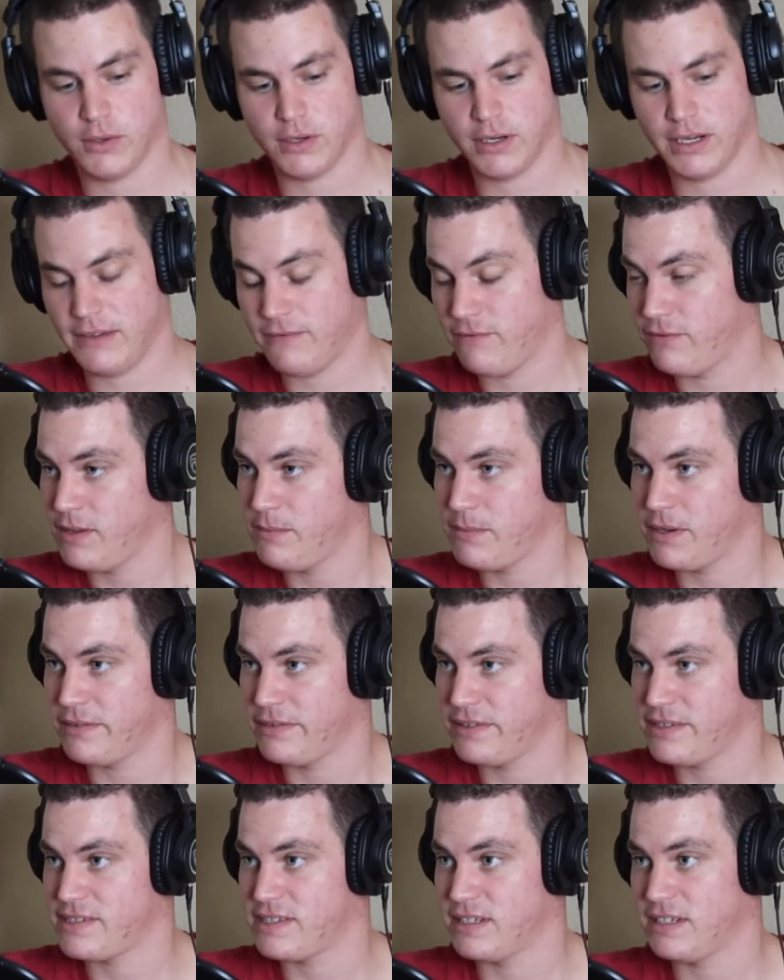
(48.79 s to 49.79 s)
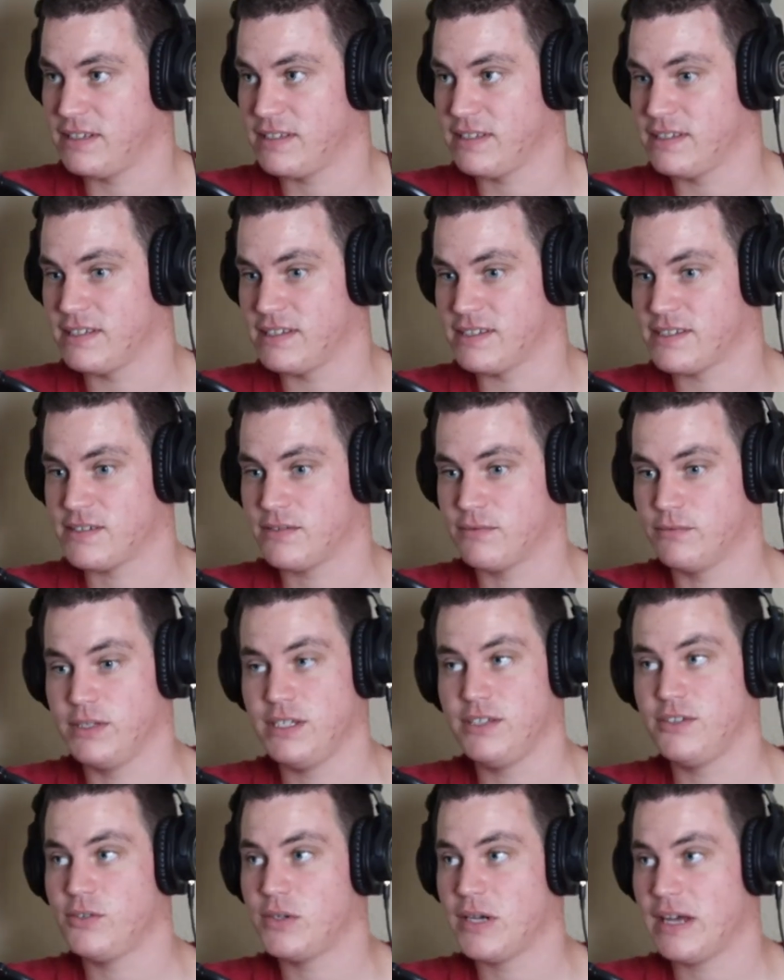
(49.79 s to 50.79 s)
are a female listening to this, we
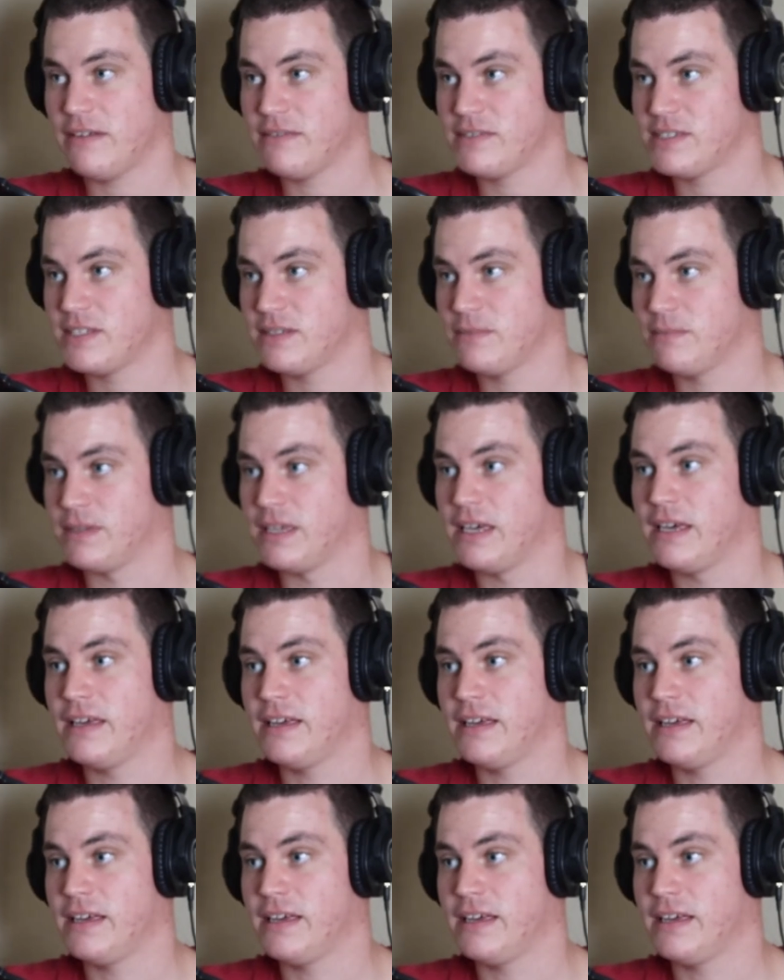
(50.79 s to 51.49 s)
do have some